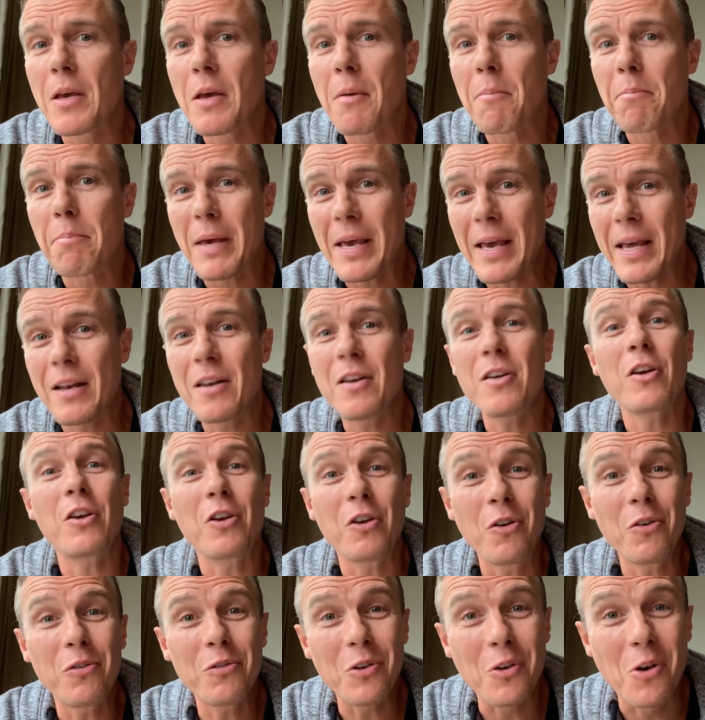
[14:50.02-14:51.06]
PIN,
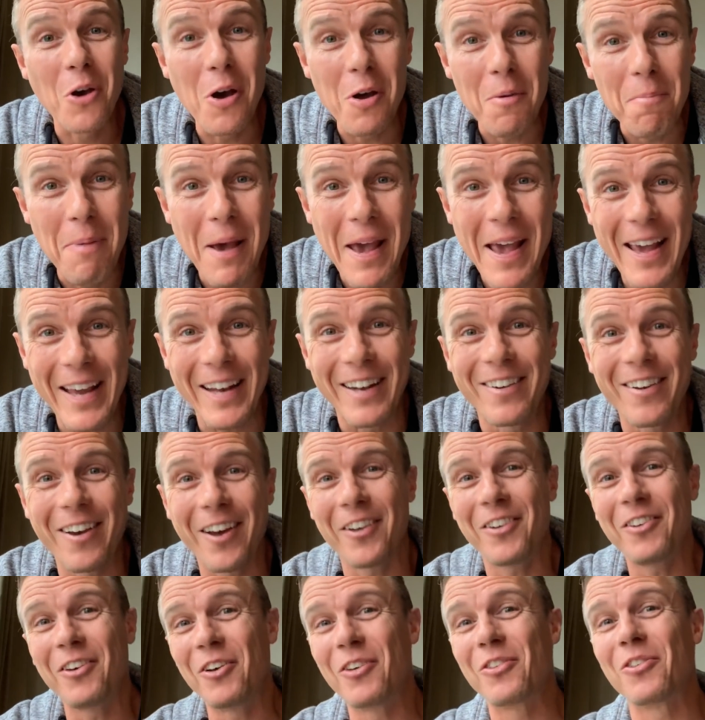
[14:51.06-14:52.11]
use a good PIN,
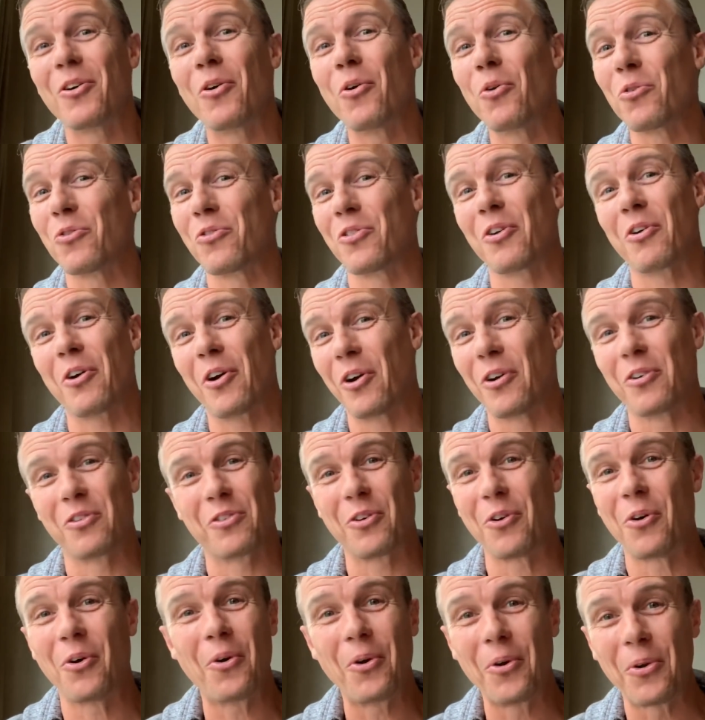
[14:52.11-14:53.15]
don't use all zeros
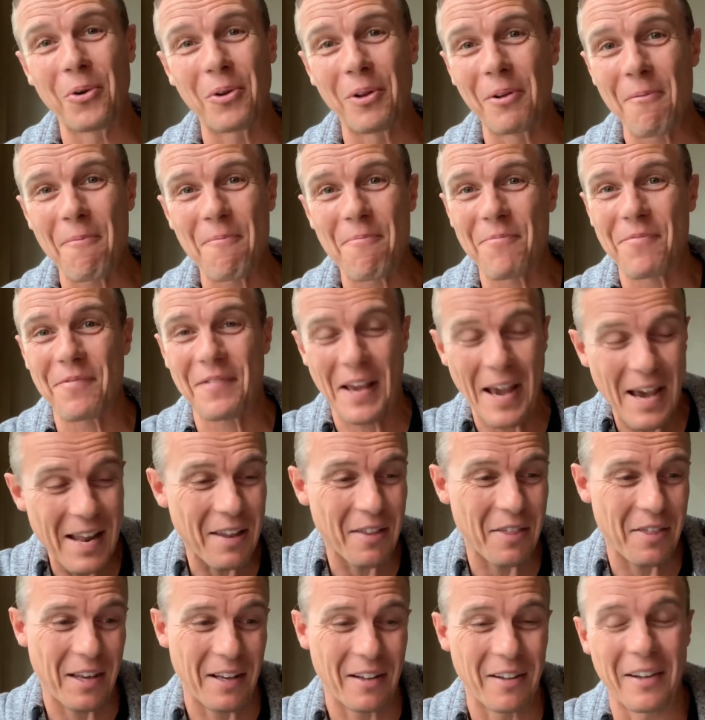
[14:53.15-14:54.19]
or all
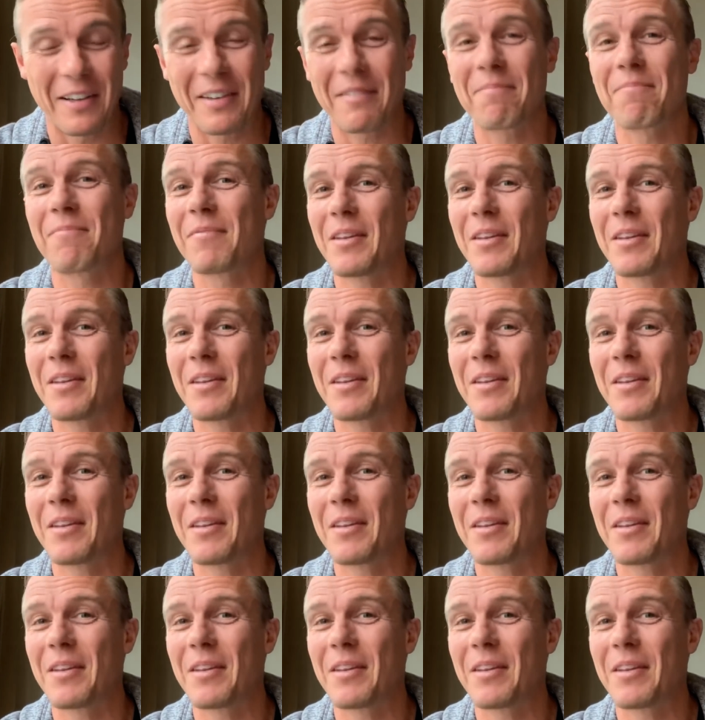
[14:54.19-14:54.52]
anything.